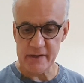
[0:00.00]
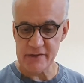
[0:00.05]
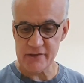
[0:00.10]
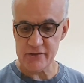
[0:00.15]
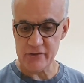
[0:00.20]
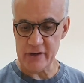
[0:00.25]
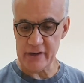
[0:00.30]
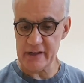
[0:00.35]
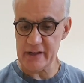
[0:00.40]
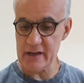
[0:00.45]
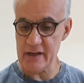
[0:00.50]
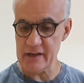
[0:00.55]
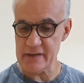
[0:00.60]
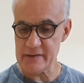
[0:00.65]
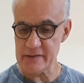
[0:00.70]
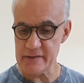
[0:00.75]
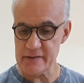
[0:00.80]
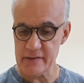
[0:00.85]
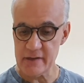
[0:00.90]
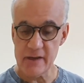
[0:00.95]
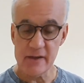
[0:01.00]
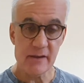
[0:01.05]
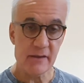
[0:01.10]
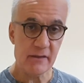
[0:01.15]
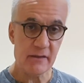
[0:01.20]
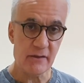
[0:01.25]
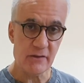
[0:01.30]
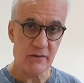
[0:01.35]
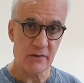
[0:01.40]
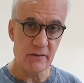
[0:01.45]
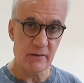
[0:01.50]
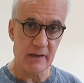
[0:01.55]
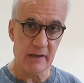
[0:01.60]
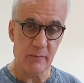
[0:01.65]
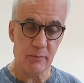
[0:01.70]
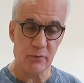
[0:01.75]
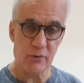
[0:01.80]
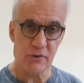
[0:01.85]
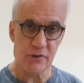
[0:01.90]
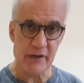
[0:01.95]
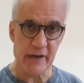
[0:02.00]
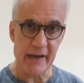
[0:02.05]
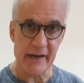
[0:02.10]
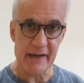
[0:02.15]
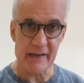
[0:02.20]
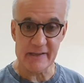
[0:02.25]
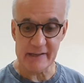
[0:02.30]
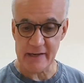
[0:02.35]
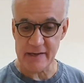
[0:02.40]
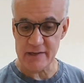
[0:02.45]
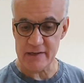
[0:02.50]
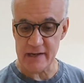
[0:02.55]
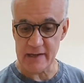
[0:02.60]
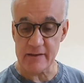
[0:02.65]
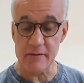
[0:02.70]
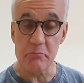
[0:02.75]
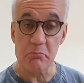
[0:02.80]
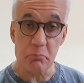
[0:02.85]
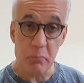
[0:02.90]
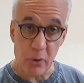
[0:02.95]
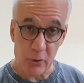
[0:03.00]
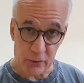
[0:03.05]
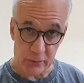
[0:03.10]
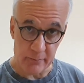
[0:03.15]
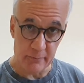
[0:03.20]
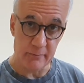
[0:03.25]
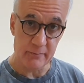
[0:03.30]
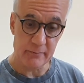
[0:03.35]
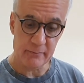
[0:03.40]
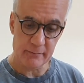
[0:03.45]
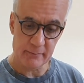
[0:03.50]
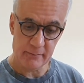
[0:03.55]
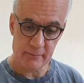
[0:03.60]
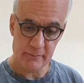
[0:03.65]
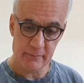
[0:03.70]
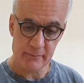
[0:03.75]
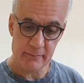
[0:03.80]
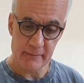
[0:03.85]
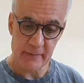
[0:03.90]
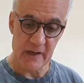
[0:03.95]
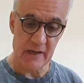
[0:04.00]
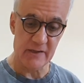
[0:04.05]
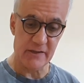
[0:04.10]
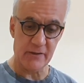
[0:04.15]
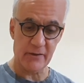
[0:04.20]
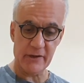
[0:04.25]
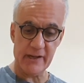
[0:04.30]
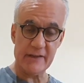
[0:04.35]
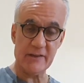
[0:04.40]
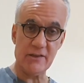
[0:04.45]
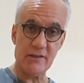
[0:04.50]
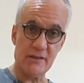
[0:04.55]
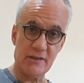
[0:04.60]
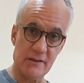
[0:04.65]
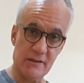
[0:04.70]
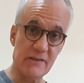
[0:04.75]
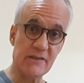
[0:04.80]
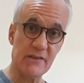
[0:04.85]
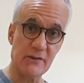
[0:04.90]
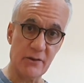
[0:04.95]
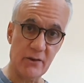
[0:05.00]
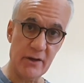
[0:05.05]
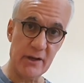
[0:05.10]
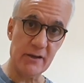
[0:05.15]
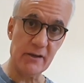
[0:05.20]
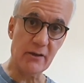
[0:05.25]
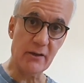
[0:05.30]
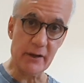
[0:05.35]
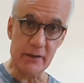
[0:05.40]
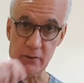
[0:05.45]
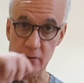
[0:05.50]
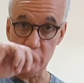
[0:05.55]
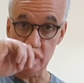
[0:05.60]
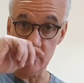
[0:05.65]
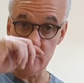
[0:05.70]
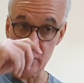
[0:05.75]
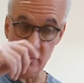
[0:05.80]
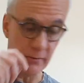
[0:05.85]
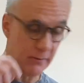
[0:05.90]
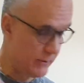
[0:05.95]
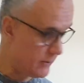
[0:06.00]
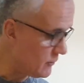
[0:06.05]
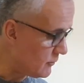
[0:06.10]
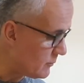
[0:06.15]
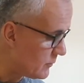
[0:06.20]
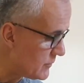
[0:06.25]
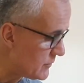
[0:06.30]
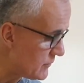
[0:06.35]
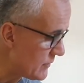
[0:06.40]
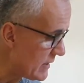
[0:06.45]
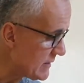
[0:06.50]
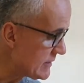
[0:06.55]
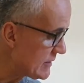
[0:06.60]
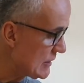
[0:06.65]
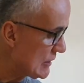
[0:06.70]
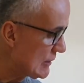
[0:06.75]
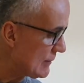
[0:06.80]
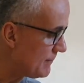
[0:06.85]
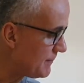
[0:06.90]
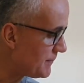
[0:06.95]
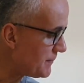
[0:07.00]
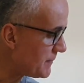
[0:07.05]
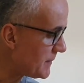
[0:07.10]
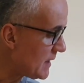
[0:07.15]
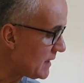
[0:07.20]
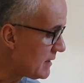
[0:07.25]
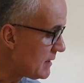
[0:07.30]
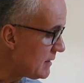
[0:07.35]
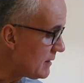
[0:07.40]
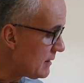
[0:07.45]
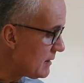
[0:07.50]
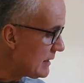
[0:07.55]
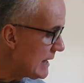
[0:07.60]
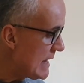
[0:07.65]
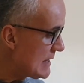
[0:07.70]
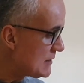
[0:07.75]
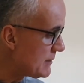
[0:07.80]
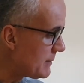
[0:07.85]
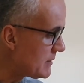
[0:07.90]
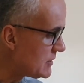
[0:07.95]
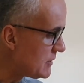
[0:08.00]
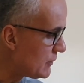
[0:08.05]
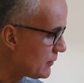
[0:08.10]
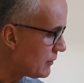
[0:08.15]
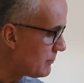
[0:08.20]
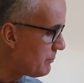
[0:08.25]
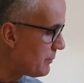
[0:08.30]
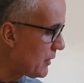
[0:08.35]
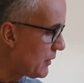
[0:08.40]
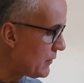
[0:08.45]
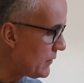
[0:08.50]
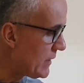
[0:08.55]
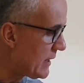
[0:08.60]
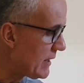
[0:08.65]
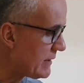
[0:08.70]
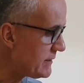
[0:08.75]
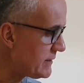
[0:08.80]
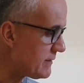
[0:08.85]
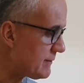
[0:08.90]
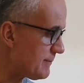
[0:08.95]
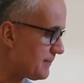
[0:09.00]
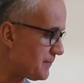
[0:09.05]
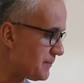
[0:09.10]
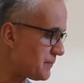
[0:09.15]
Stratocasters, the input jack is actually at the bottom. It's not actually to the side like normal Strats are. As I mentioned, you've got a bone nuts.